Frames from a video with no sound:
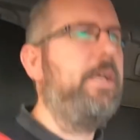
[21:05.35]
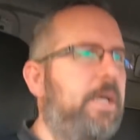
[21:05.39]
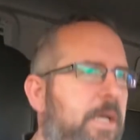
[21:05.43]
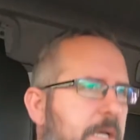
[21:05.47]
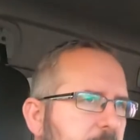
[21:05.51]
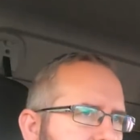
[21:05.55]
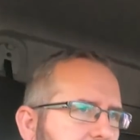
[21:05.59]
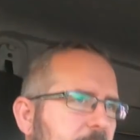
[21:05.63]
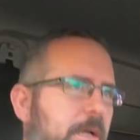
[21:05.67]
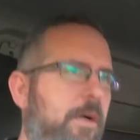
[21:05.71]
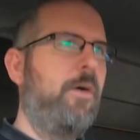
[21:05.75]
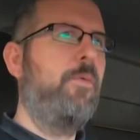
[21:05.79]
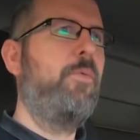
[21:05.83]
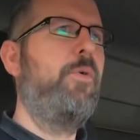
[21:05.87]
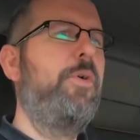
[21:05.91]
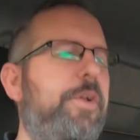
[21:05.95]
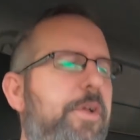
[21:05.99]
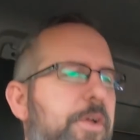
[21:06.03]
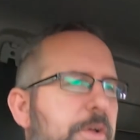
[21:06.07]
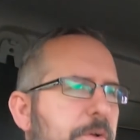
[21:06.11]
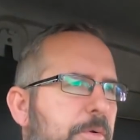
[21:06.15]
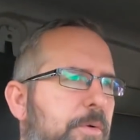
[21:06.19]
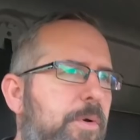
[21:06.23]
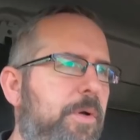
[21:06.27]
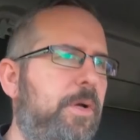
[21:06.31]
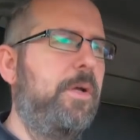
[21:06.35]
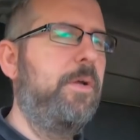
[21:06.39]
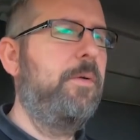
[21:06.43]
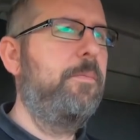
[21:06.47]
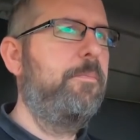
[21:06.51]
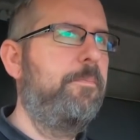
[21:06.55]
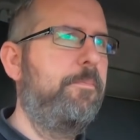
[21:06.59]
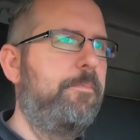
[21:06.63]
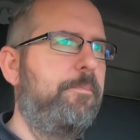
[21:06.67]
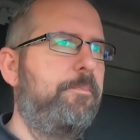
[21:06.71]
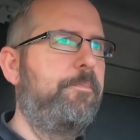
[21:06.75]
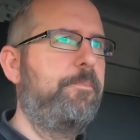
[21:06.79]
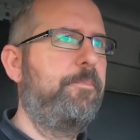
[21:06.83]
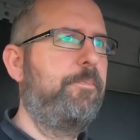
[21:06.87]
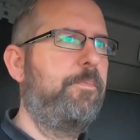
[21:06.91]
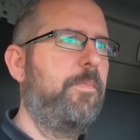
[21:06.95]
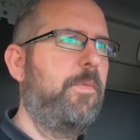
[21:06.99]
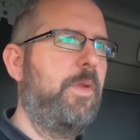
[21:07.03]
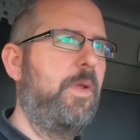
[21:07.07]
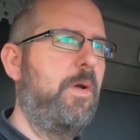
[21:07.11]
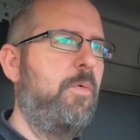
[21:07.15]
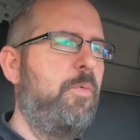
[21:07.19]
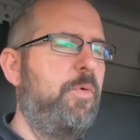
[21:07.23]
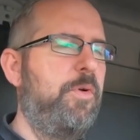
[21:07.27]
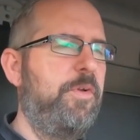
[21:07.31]
I want
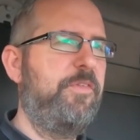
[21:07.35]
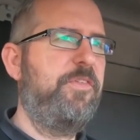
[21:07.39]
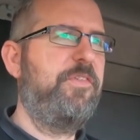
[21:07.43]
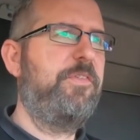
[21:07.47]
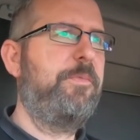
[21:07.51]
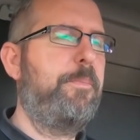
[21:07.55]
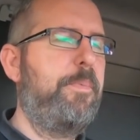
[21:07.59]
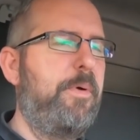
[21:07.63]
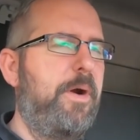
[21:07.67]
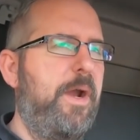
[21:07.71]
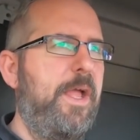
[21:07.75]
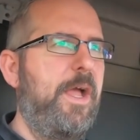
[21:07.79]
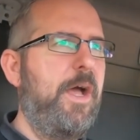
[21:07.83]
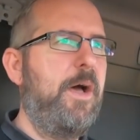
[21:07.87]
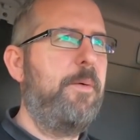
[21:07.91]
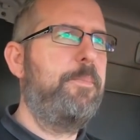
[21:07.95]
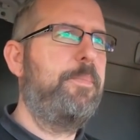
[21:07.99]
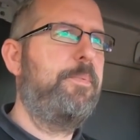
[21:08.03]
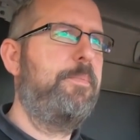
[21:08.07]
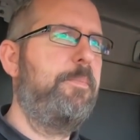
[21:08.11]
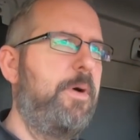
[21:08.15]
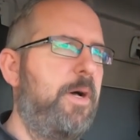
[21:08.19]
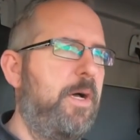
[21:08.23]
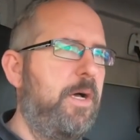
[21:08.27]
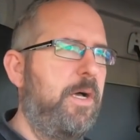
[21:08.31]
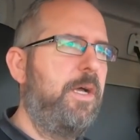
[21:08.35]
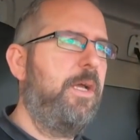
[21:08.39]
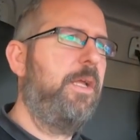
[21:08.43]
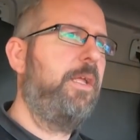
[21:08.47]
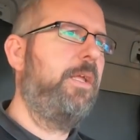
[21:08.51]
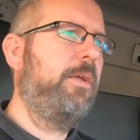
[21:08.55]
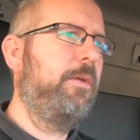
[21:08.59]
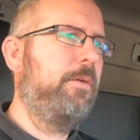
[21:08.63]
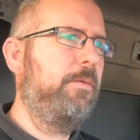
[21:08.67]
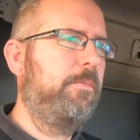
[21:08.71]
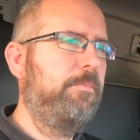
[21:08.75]
to spray up my.